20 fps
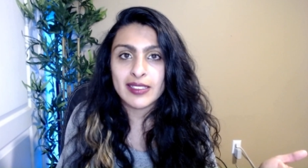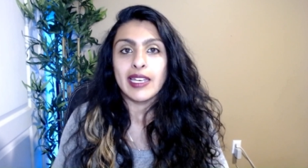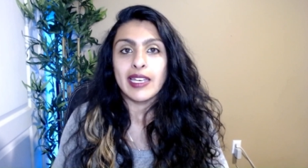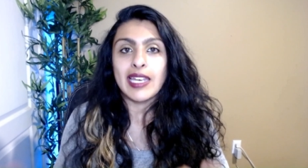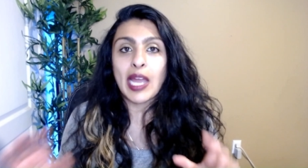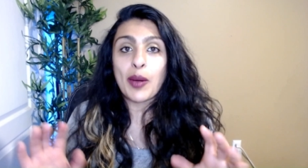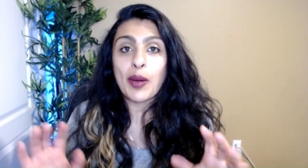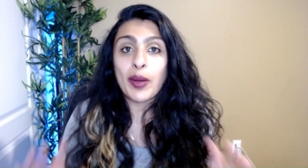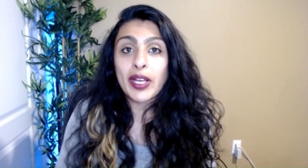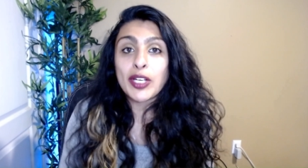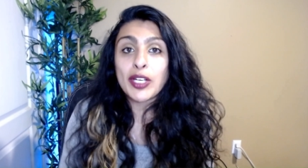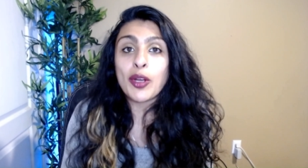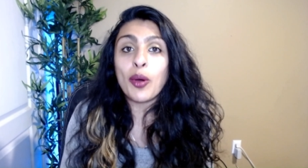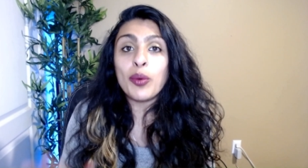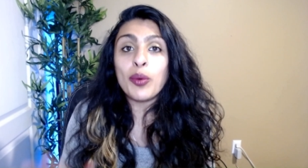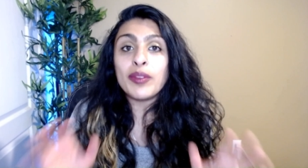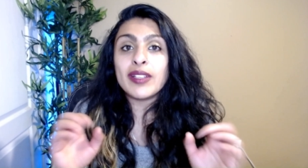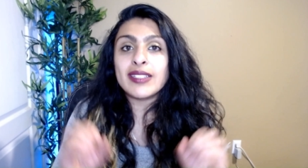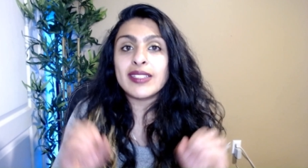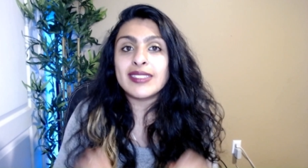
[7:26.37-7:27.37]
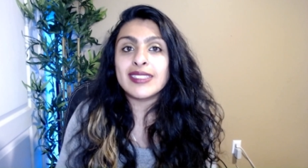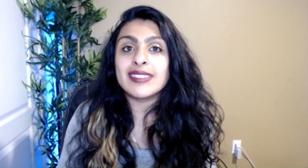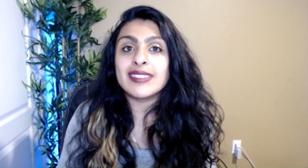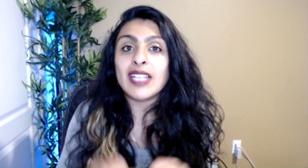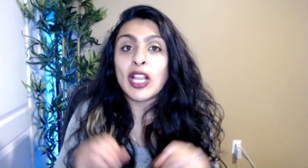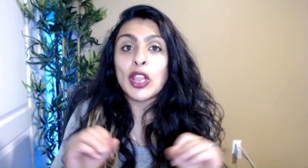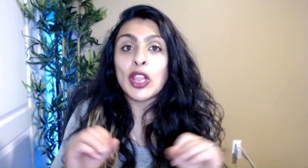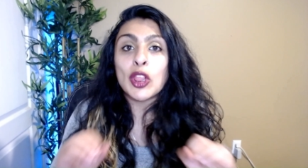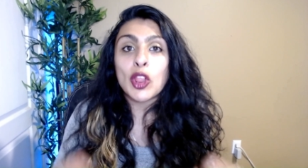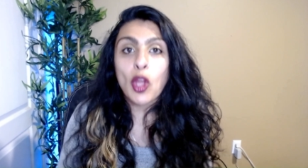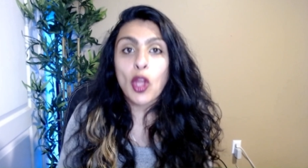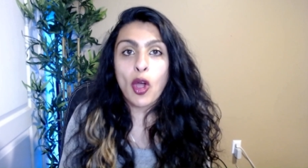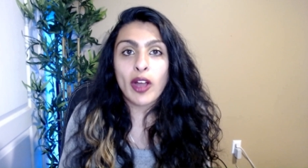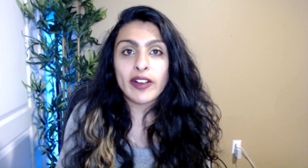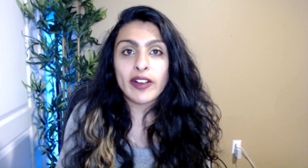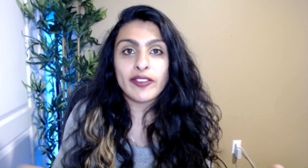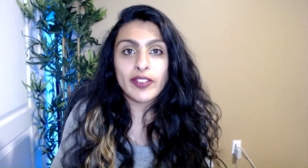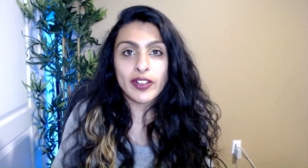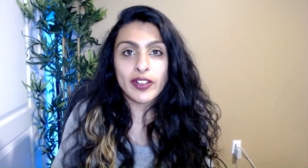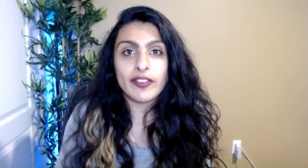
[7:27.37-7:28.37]
Now, I know this is a lot
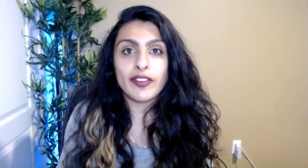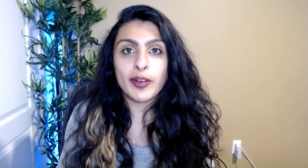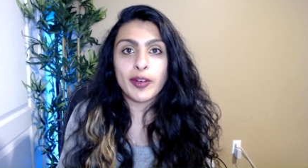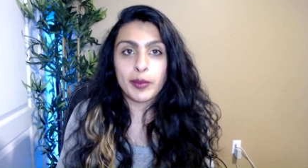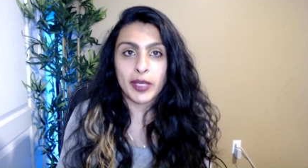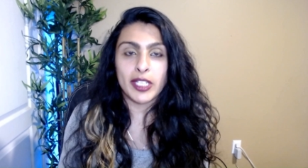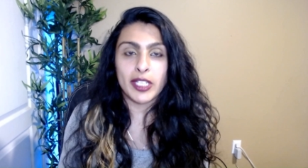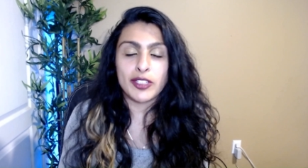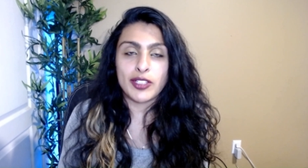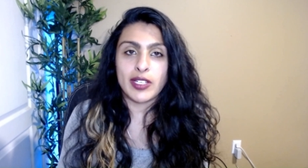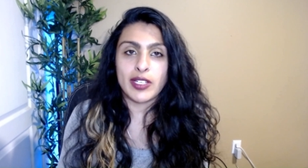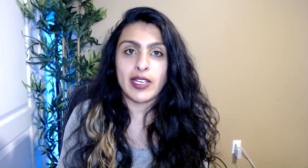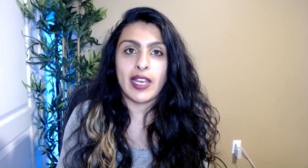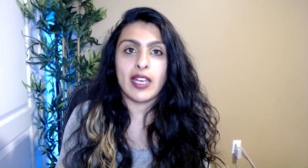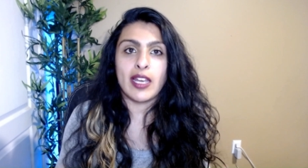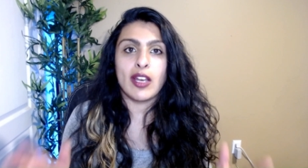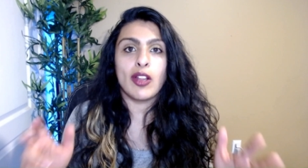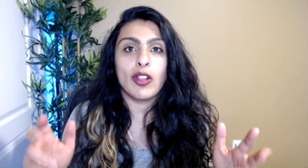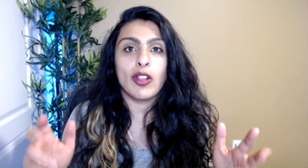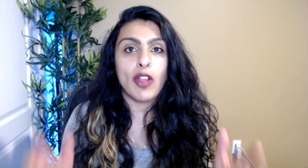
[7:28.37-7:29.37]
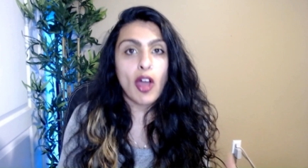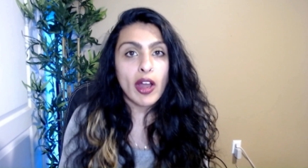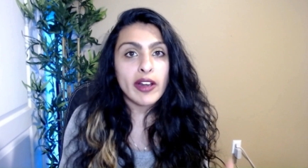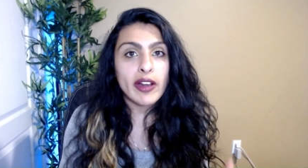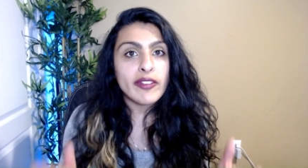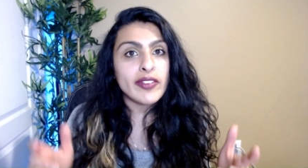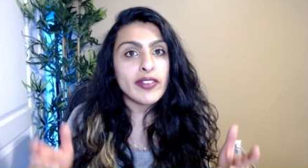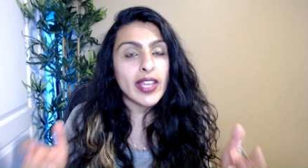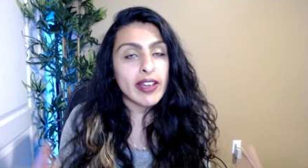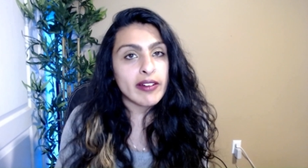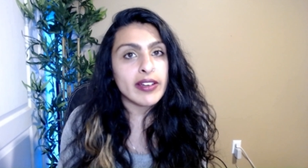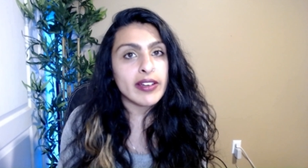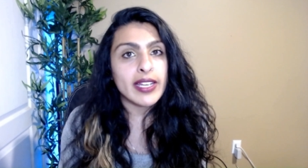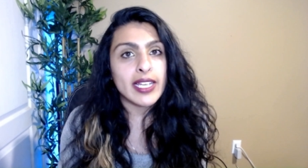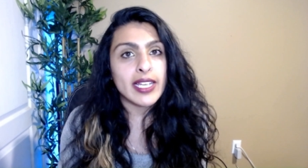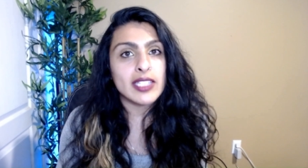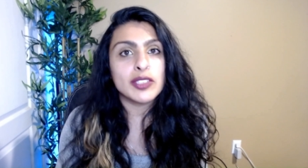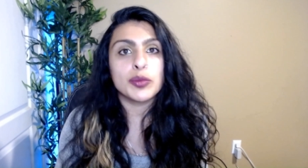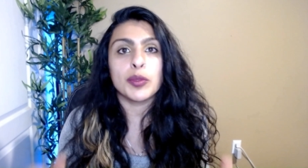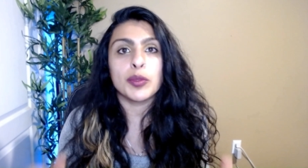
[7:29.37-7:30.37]
of information and a lot of
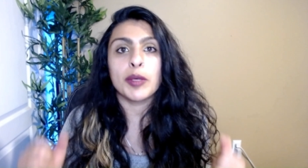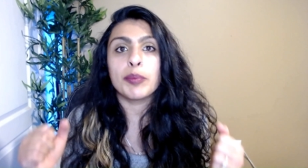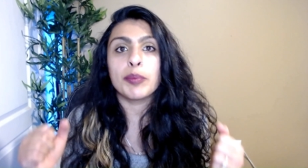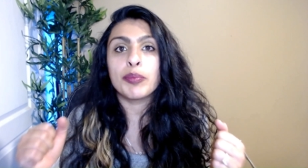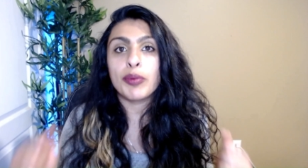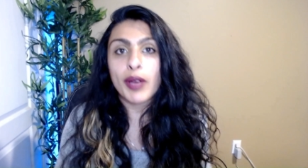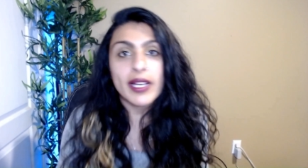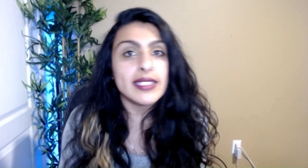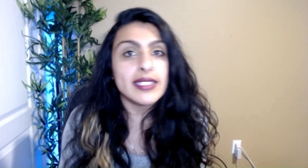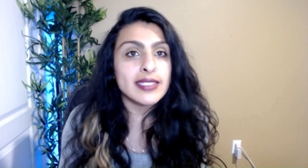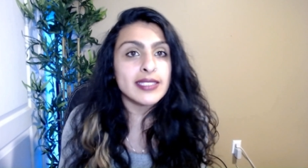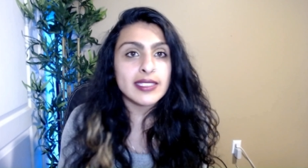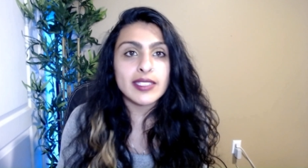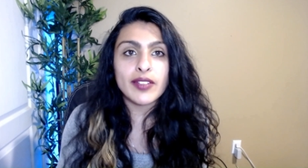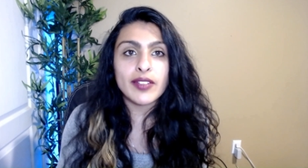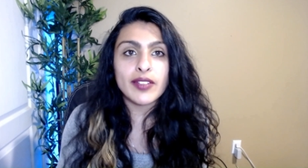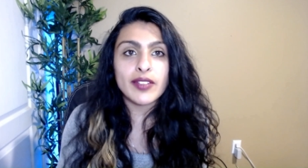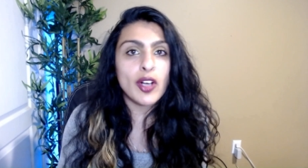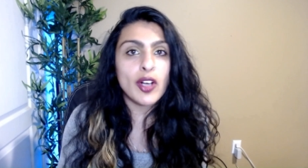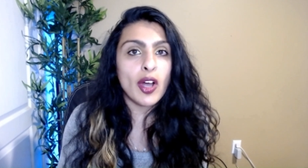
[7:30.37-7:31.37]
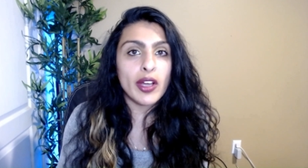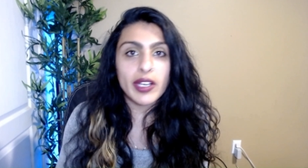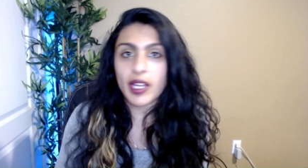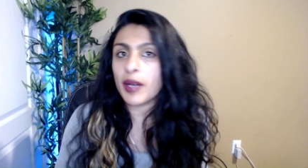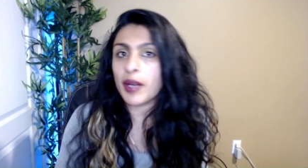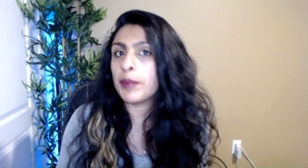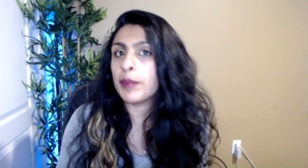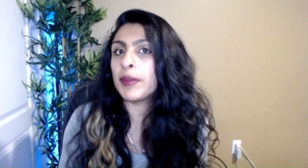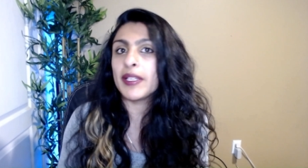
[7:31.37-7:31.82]
areas where prices have gone up.